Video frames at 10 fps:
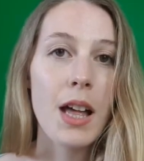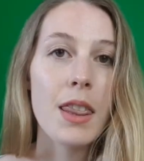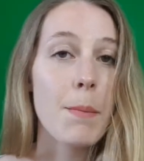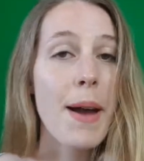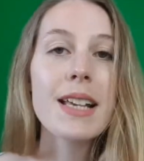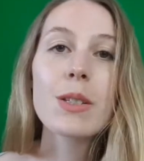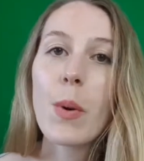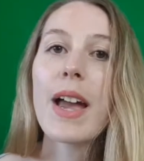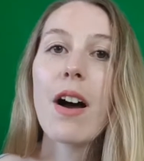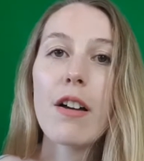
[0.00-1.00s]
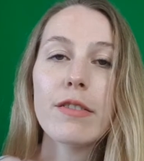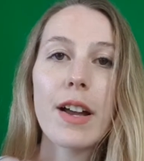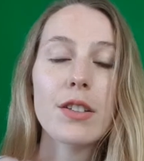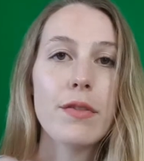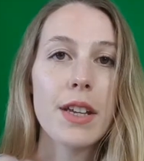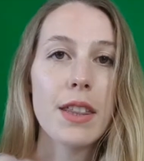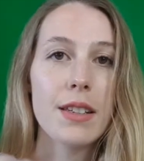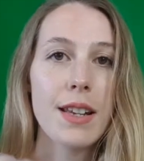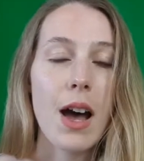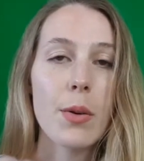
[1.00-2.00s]
The best way I've found to figure
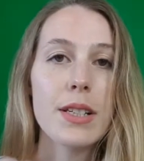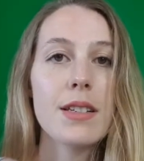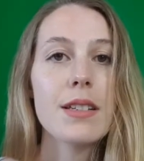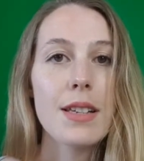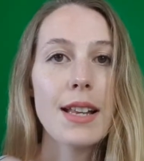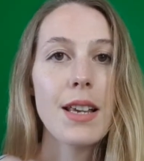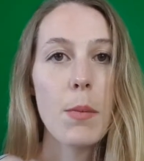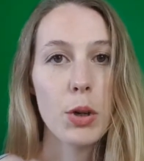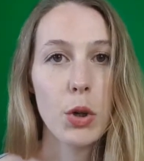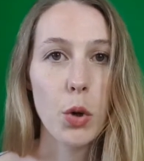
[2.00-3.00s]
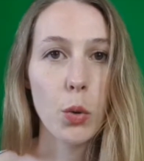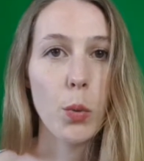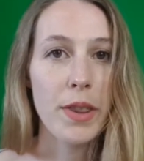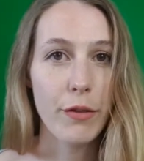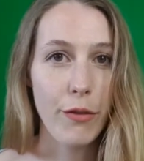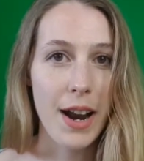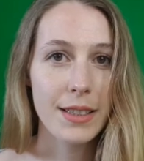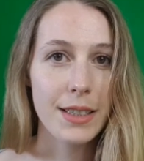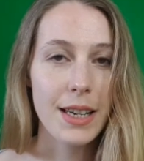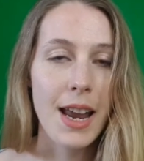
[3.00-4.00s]
this out is to set up a call with a
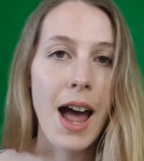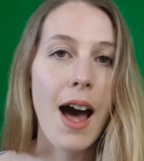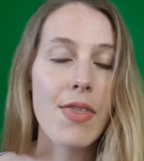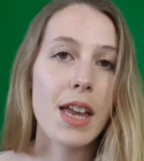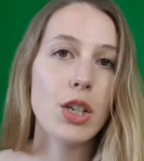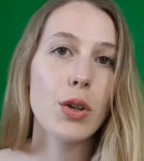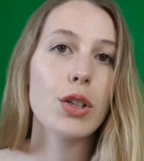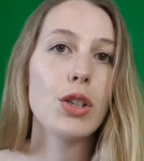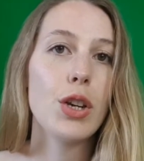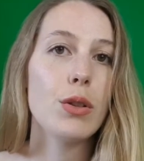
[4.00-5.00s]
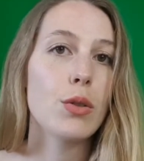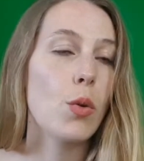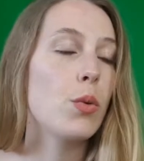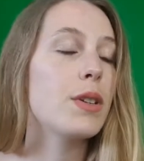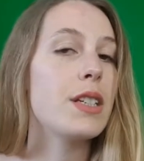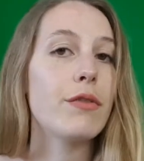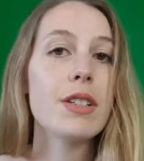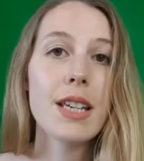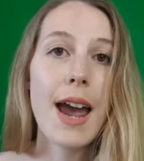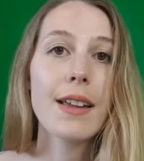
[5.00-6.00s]
friend, and then you can use all the
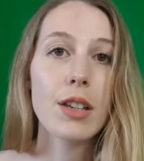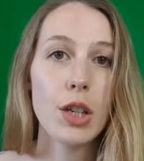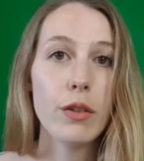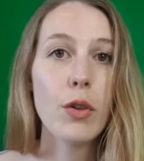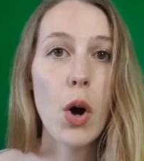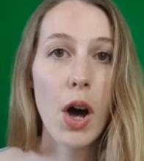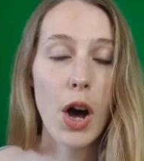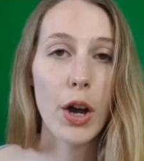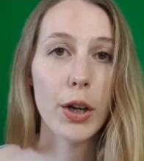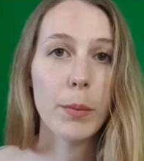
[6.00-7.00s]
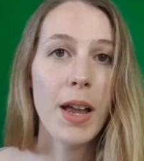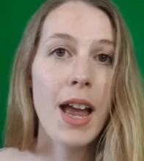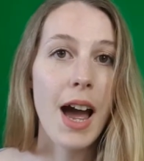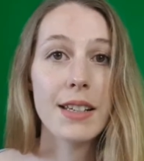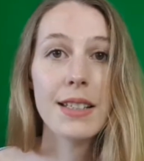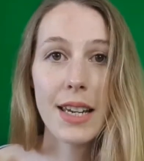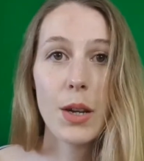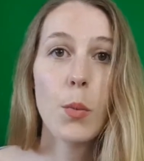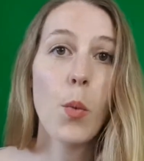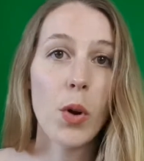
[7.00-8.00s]
different tech that you've got at home and
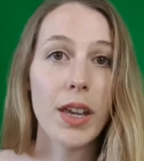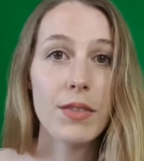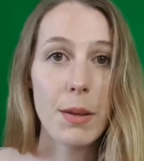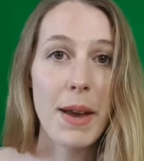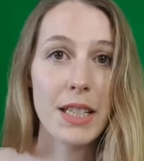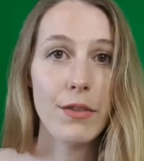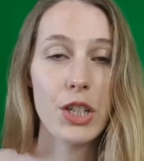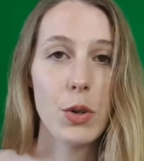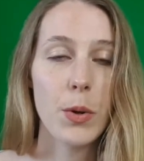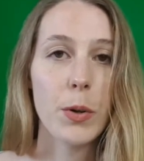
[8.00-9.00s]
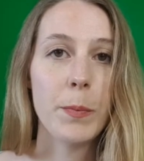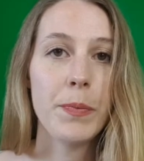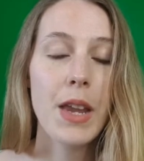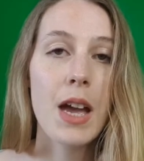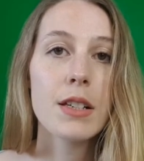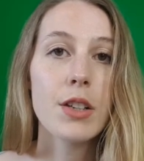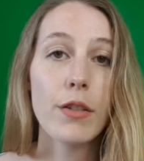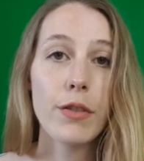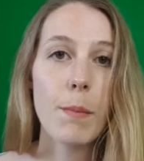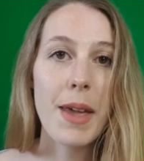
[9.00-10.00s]
see what gives the best visual. So
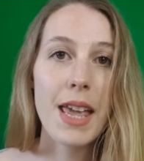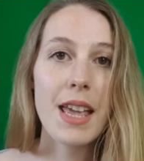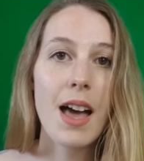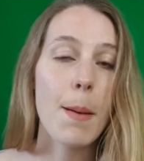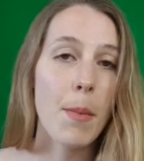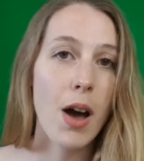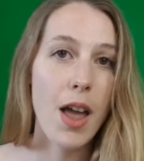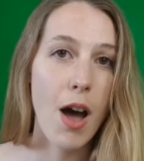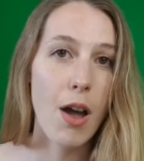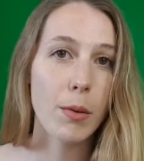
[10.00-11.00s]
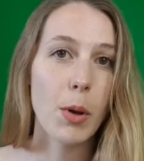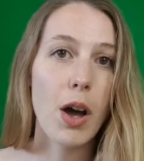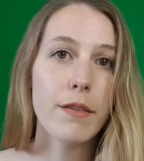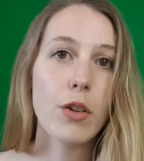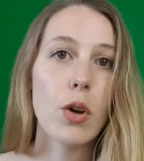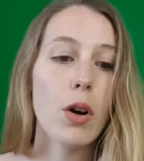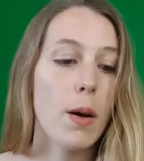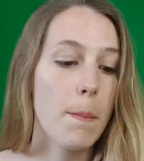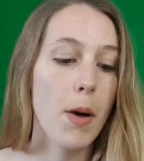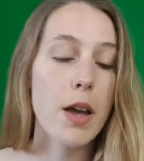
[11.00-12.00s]
for me, at my home, I've
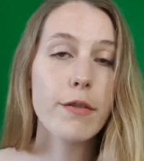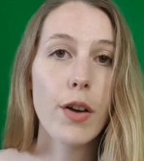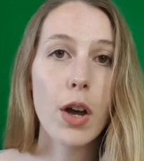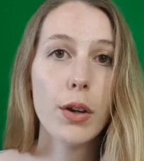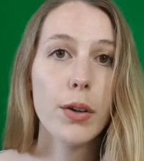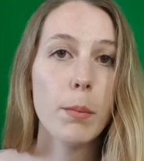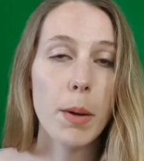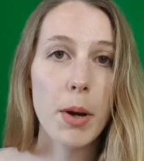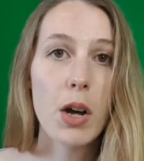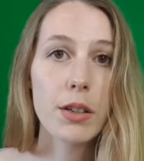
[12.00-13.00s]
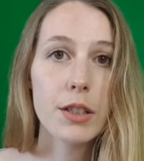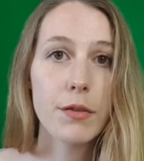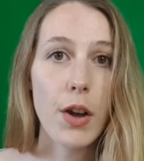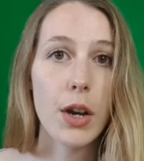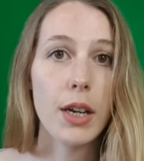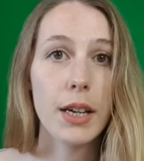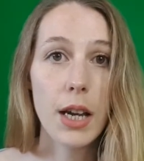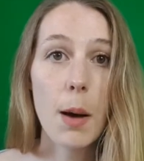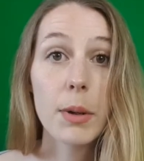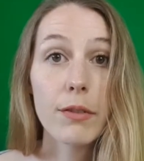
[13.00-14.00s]
got my phone, my partner's phone, and a
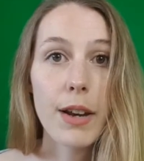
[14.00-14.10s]
couple of